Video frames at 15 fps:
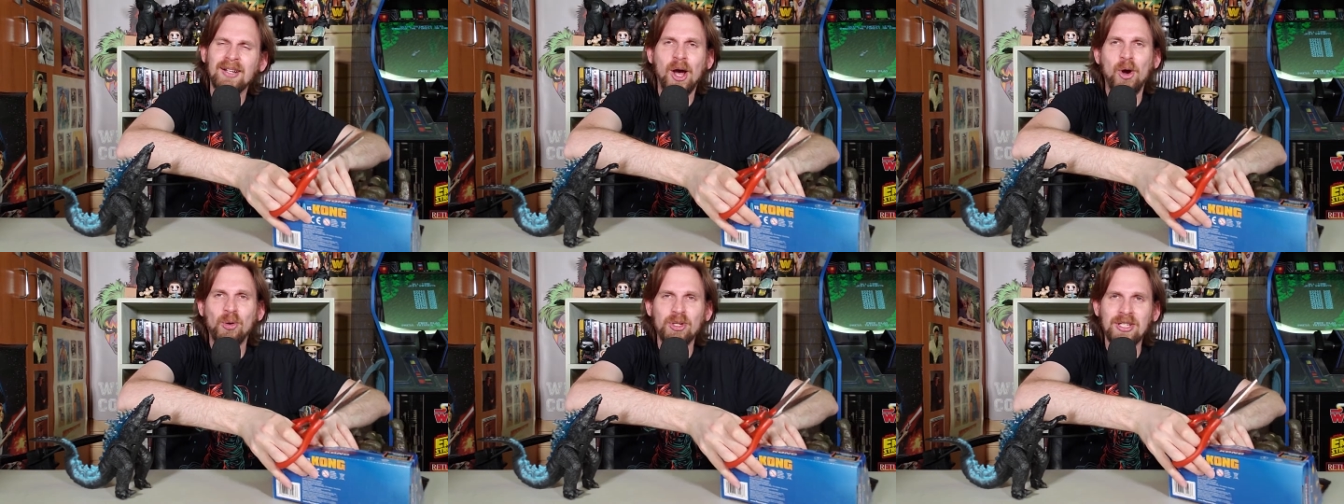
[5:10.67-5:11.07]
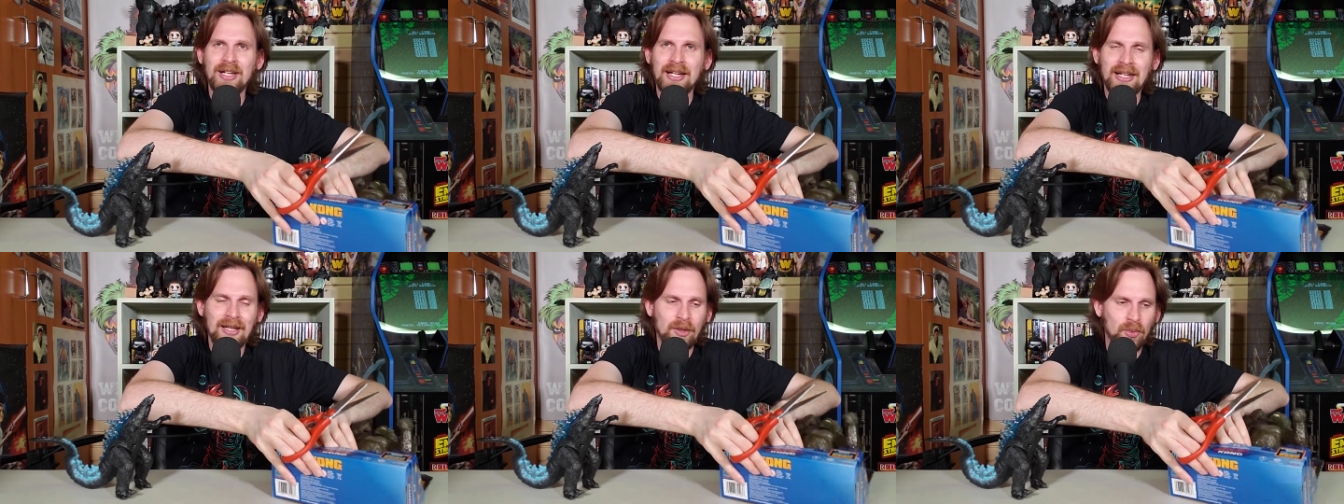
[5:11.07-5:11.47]
No, she
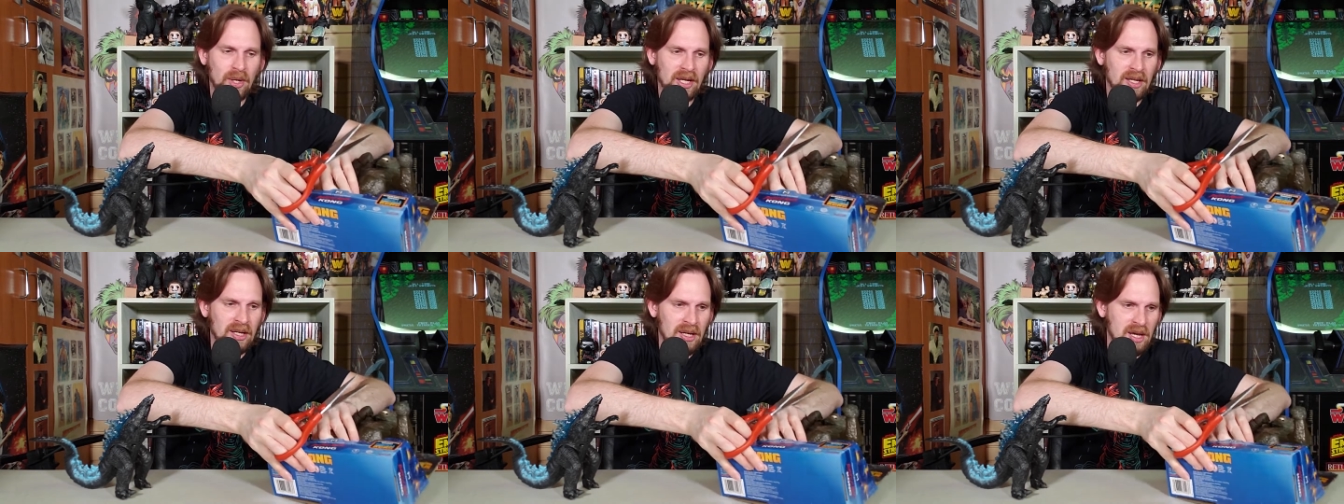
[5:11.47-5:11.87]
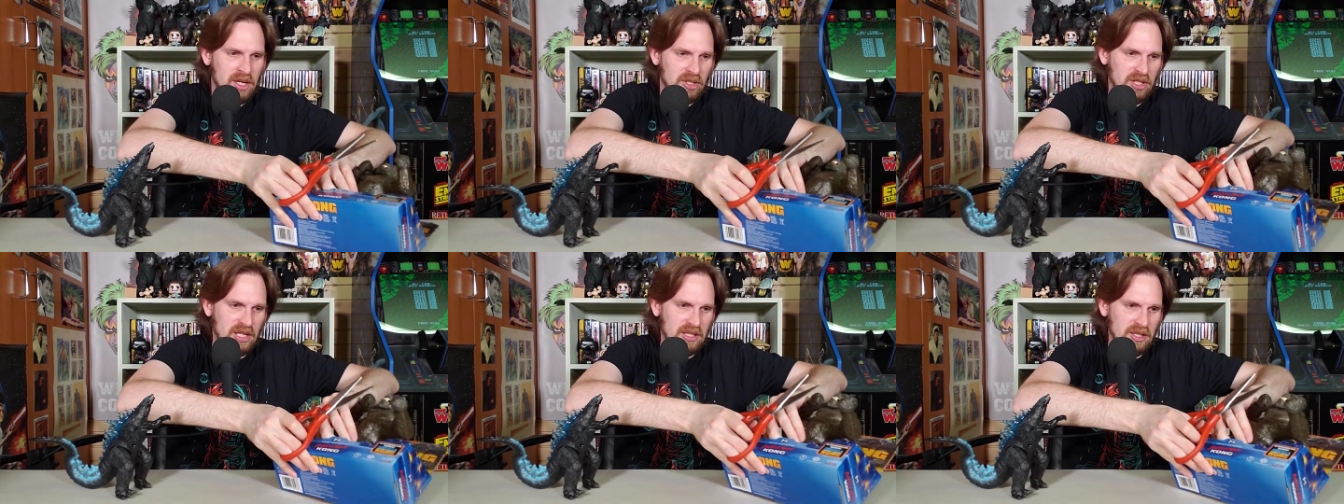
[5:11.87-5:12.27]
didn't get in the way.
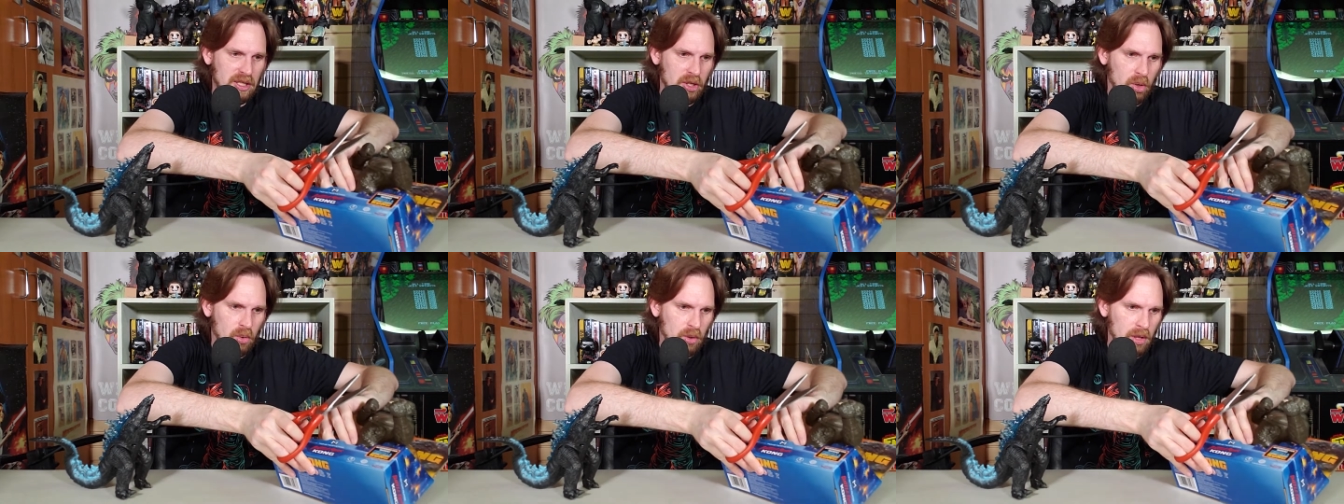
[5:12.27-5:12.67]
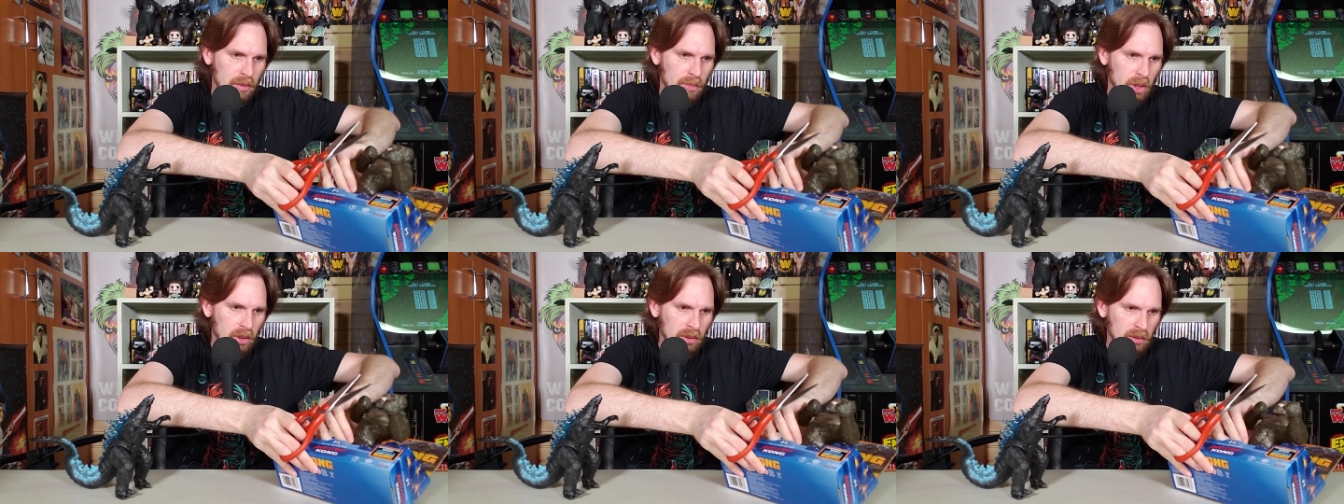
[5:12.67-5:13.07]
She's
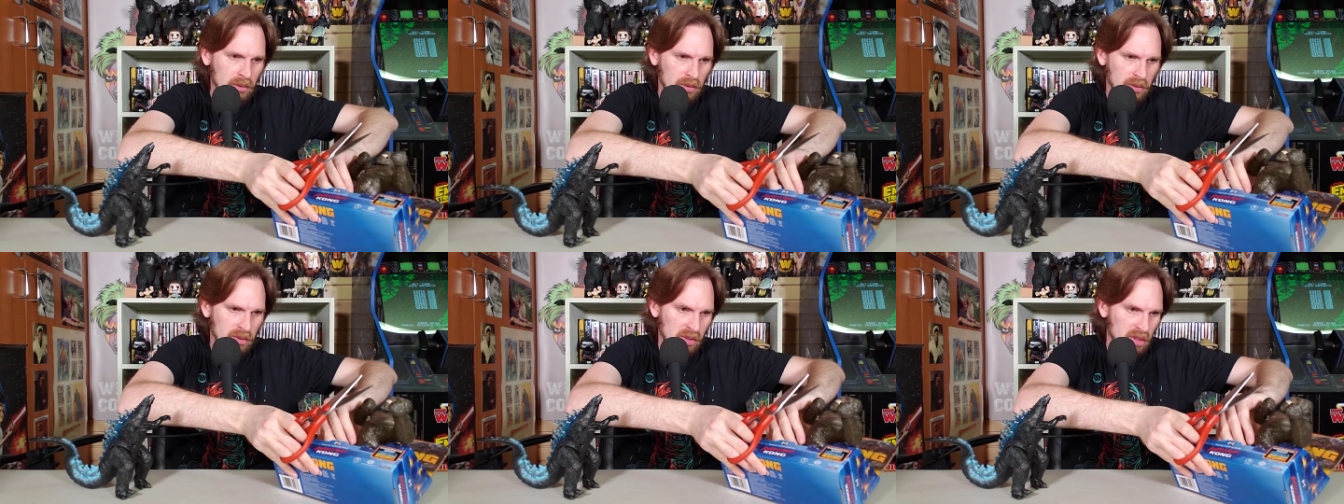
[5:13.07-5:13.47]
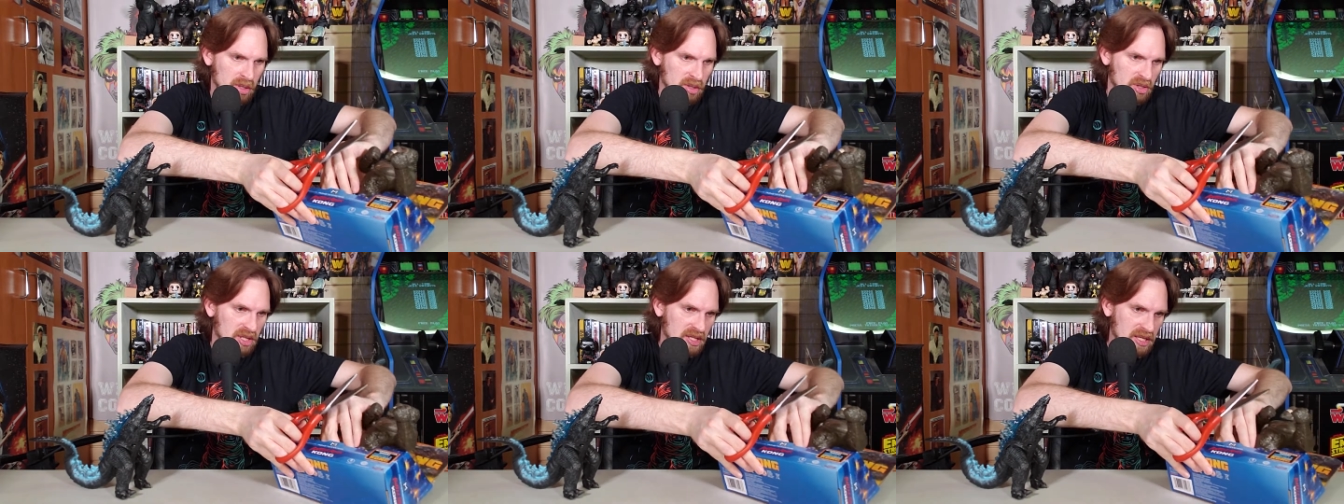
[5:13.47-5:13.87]
adorable.
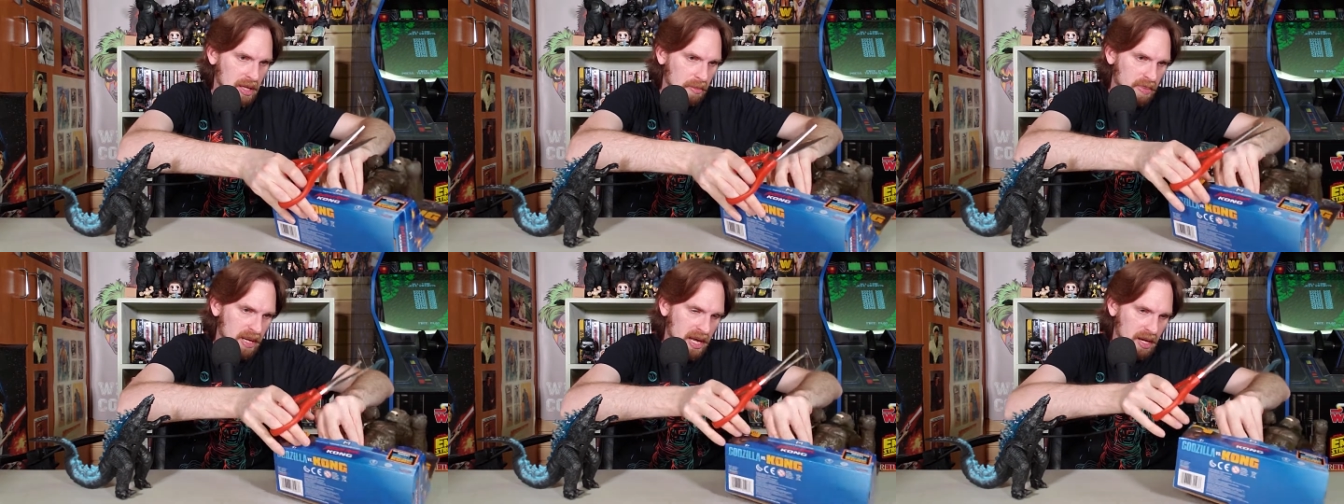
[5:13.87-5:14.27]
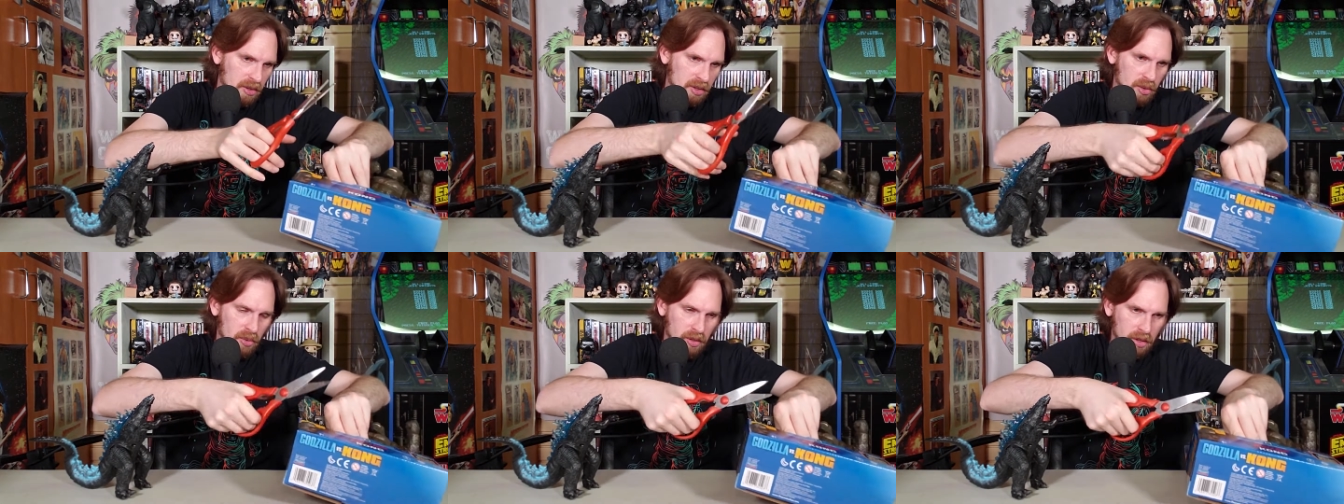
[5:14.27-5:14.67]
She's helping out,
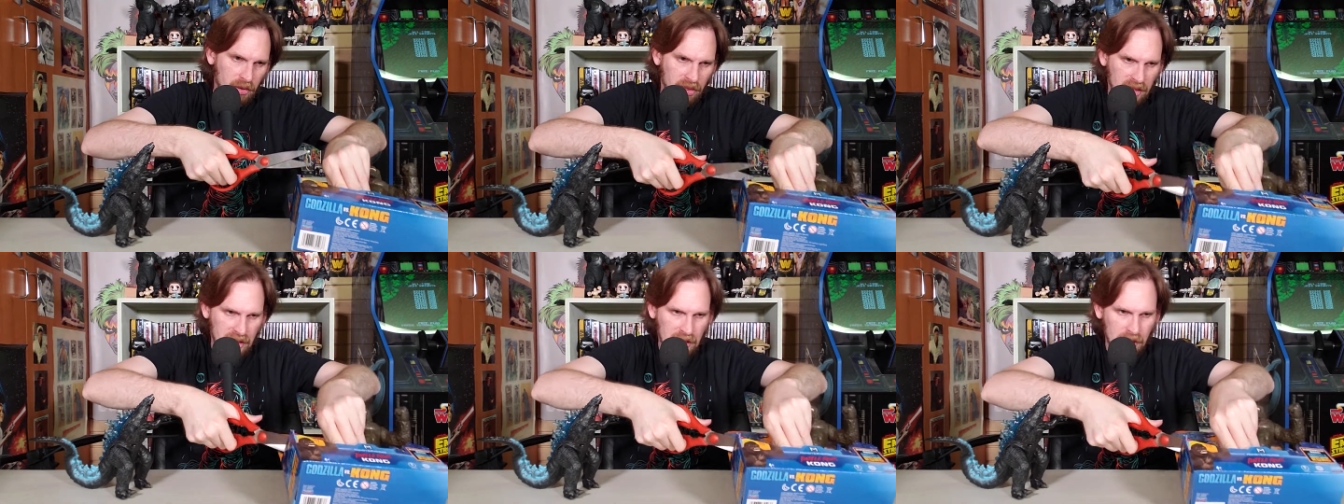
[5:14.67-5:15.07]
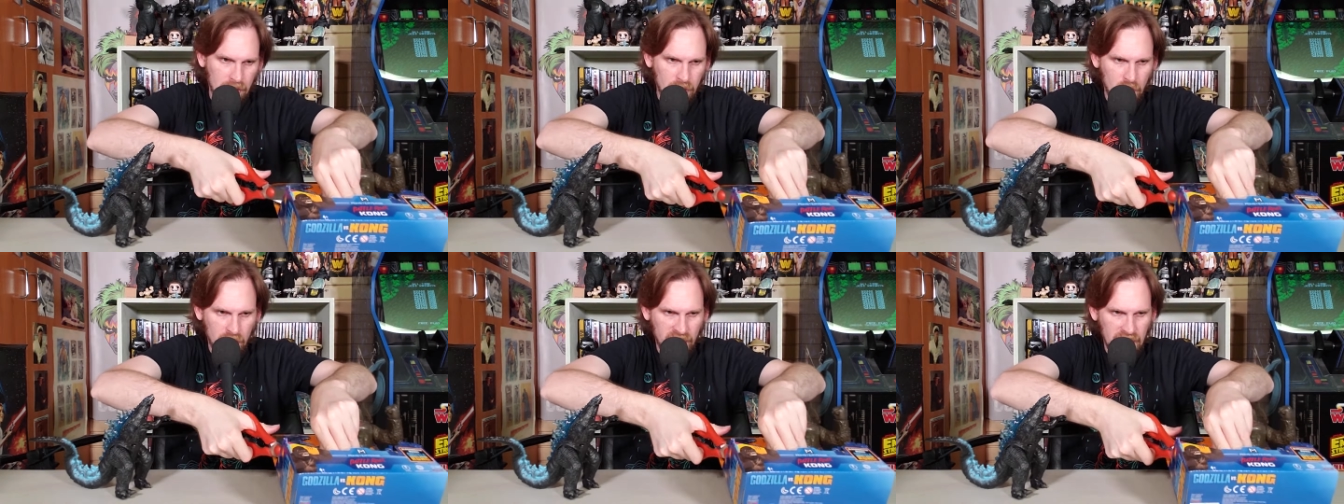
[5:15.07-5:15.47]
doing her thing in the
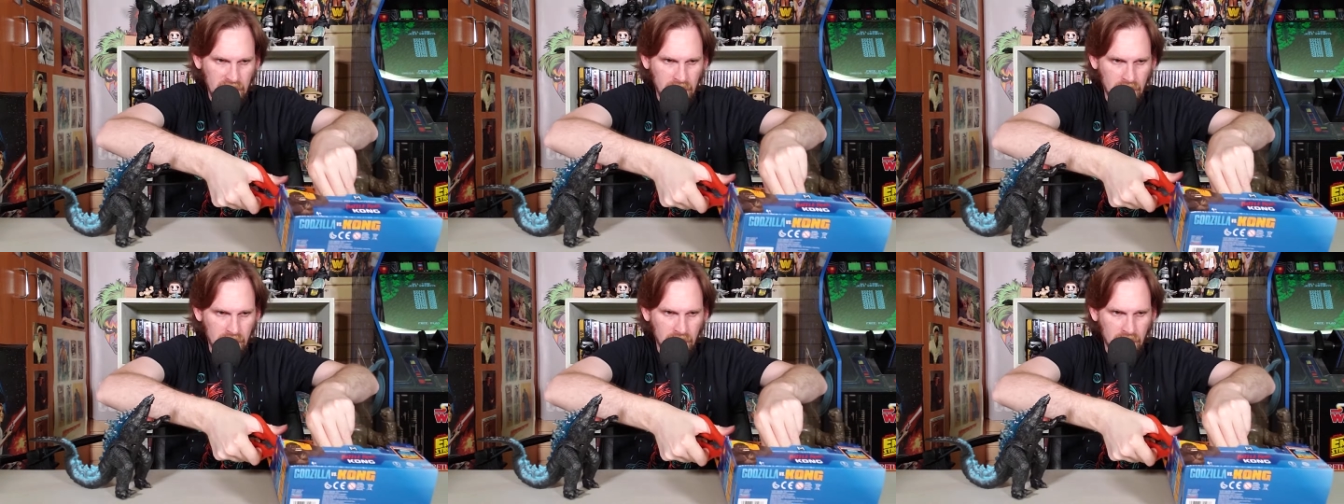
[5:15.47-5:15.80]
movie.